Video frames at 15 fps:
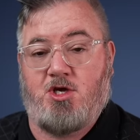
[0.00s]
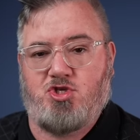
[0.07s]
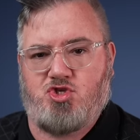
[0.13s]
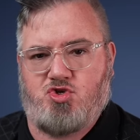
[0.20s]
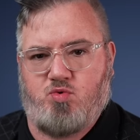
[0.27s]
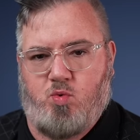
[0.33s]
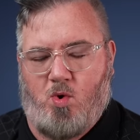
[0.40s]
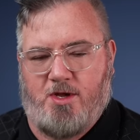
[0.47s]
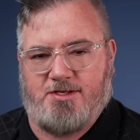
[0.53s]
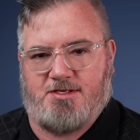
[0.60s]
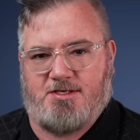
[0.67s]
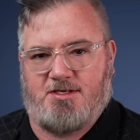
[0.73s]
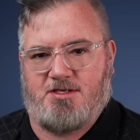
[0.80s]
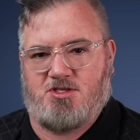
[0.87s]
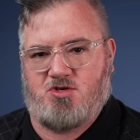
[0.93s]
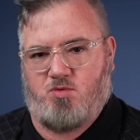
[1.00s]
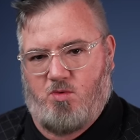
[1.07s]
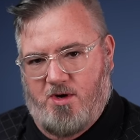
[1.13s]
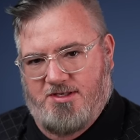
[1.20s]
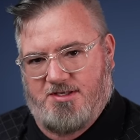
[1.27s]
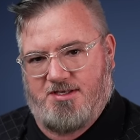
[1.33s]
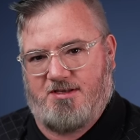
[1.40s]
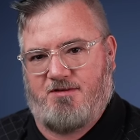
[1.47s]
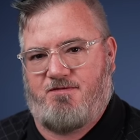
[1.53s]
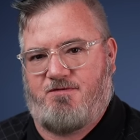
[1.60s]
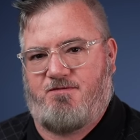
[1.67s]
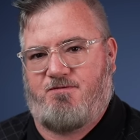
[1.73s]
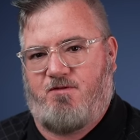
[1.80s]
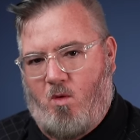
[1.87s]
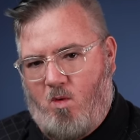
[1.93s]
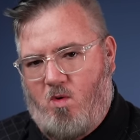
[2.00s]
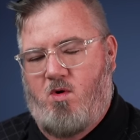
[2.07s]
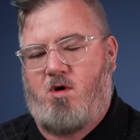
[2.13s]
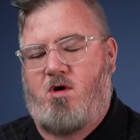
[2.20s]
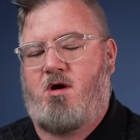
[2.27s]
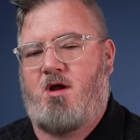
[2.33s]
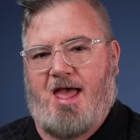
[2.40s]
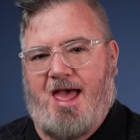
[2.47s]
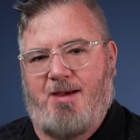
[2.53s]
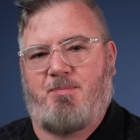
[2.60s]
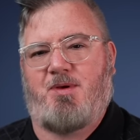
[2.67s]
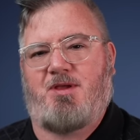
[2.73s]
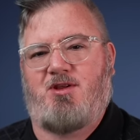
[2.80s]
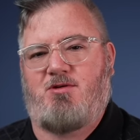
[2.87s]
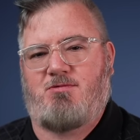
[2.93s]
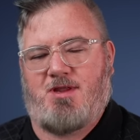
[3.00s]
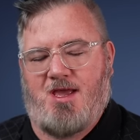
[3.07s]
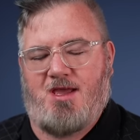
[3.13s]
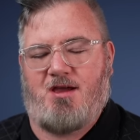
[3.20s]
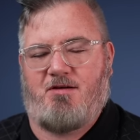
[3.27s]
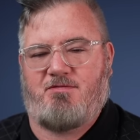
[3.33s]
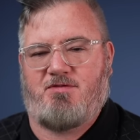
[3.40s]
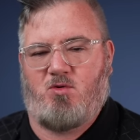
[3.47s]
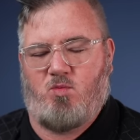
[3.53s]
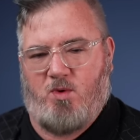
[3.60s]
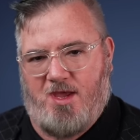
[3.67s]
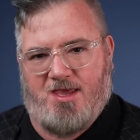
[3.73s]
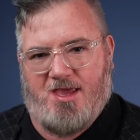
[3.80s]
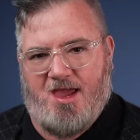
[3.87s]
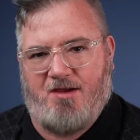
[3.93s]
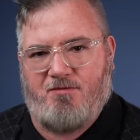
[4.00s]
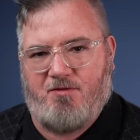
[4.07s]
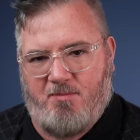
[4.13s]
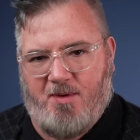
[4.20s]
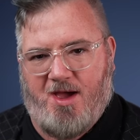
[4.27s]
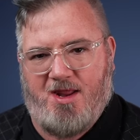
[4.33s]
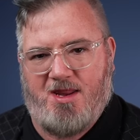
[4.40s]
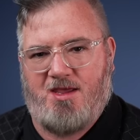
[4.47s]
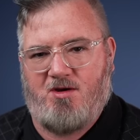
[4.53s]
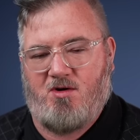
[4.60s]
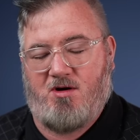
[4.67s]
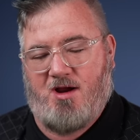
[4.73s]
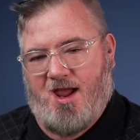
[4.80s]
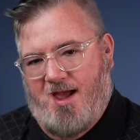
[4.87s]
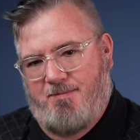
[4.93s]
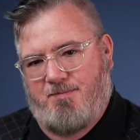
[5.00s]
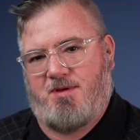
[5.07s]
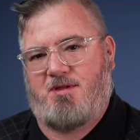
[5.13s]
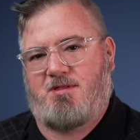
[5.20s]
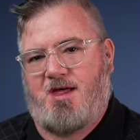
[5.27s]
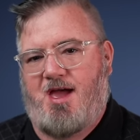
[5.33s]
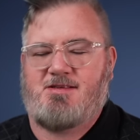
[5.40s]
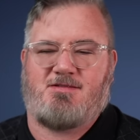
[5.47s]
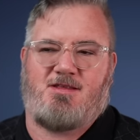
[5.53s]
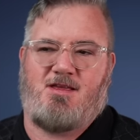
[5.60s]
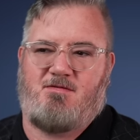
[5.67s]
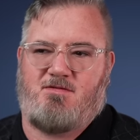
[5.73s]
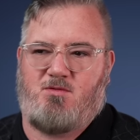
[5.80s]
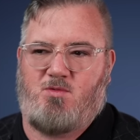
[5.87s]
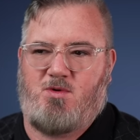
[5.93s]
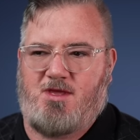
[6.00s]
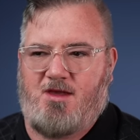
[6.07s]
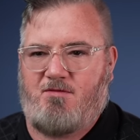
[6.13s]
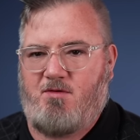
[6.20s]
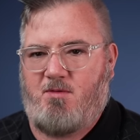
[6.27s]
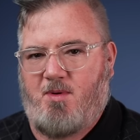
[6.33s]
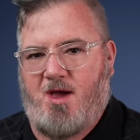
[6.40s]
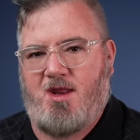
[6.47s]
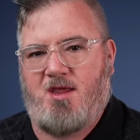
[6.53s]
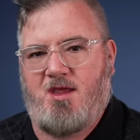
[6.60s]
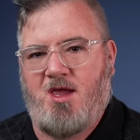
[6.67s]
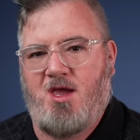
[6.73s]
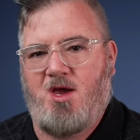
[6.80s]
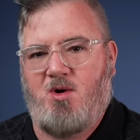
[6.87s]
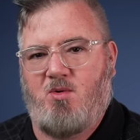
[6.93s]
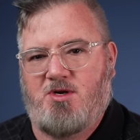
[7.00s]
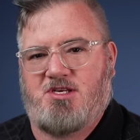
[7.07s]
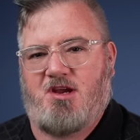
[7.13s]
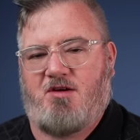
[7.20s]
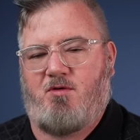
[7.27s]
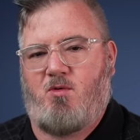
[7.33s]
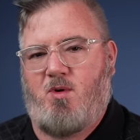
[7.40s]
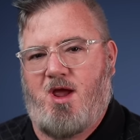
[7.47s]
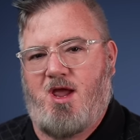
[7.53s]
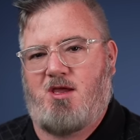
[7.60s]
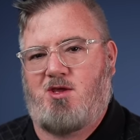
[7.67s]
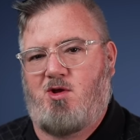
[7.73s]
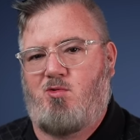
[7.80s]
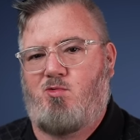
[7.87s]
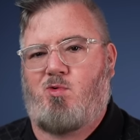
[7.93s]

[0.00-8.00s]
2024. Happy new day of the week, everybody, or happy last day of the week, everybody, whichever way you